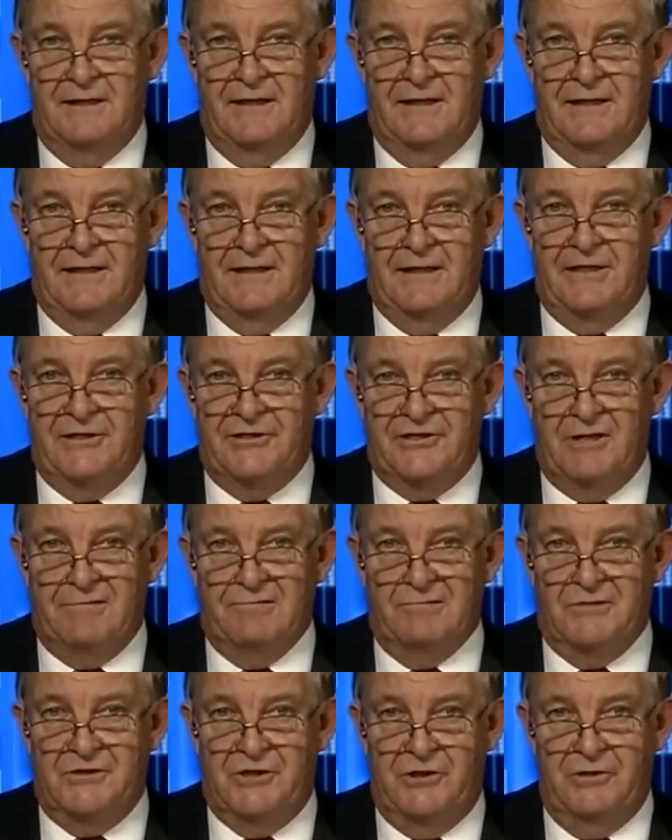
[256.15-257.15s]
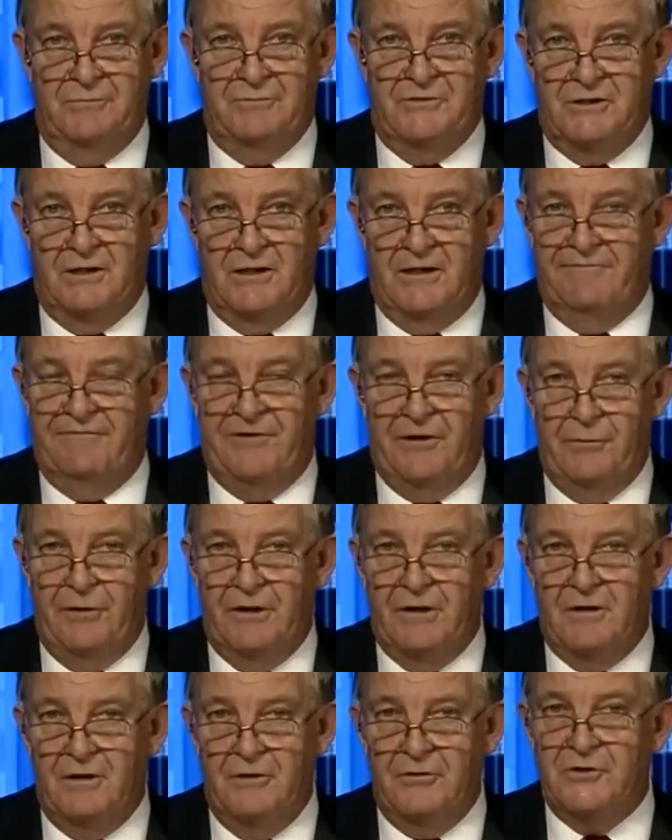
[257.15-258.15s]
In general terms, if
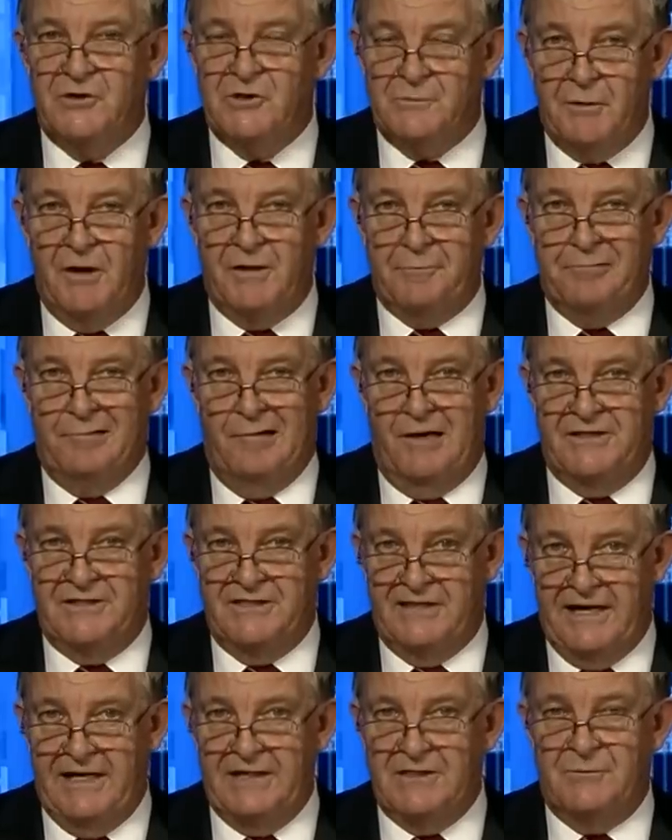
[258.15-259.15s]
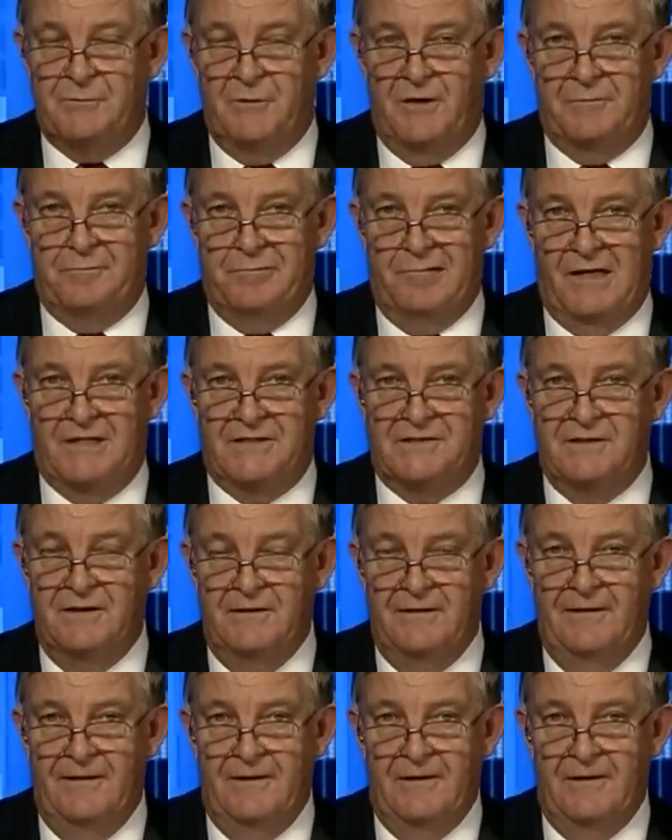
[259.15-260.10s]
you include spot price against spot price.